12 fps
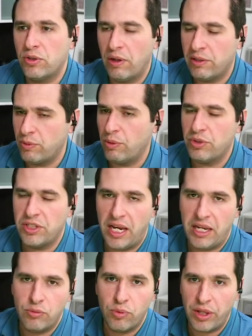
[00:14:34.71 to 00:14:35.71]
So as we were
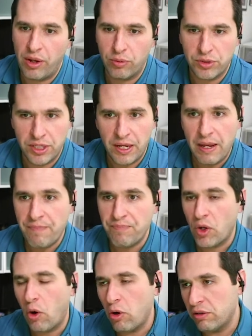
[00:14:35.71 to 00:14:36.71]
saying, there was
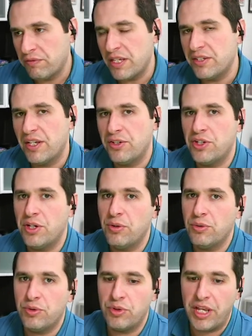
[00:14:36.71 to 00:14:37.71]
all of these issues.